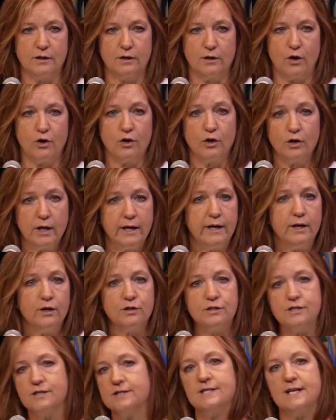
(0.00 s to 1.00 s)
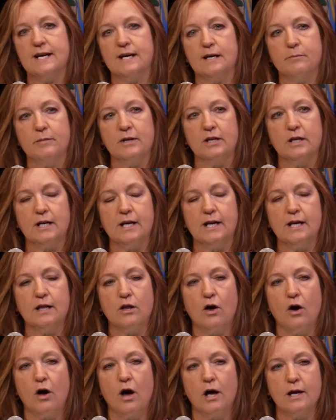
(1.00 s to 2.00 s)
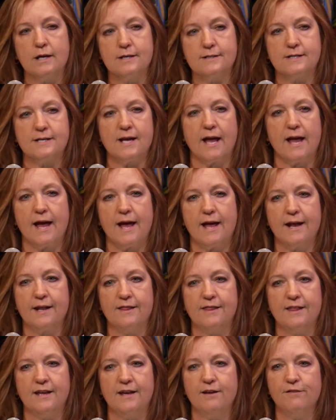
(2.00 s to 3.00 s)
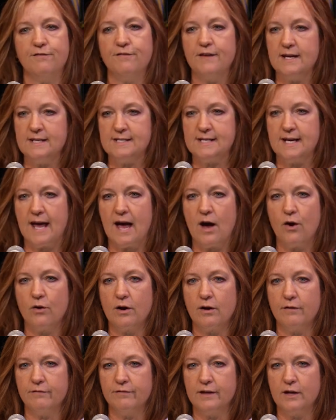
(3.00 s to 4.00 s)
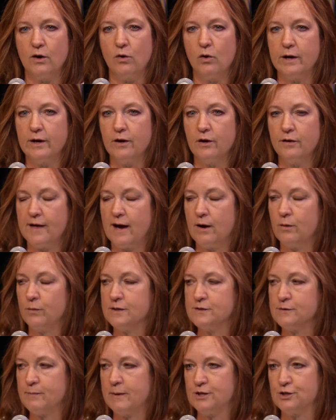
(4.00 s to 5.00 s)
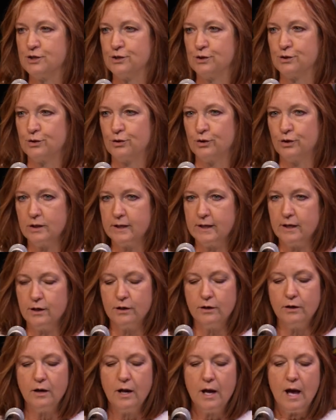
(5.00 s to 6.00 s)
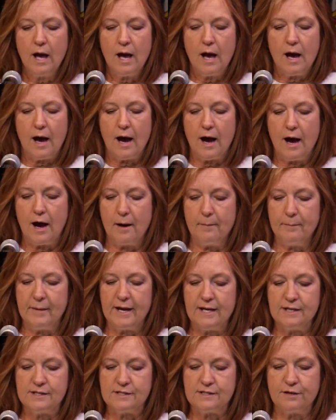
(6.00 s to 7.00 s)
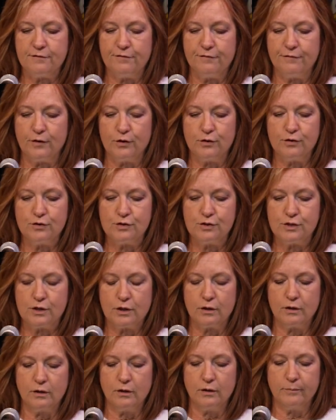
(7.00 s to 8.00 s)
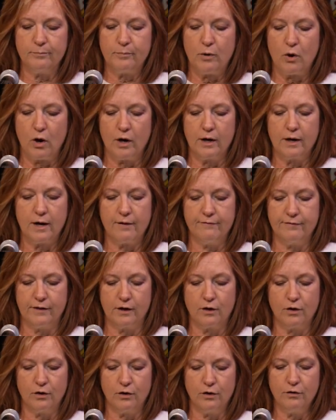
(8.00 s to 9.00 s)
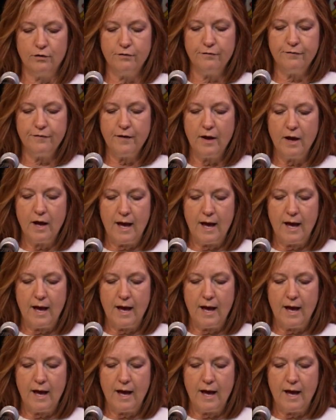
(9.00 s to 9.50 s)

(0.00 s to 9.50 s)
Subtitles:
earlier sustainability laws and the phasing out of the oil that was mentioned earlier is the first part of the curve,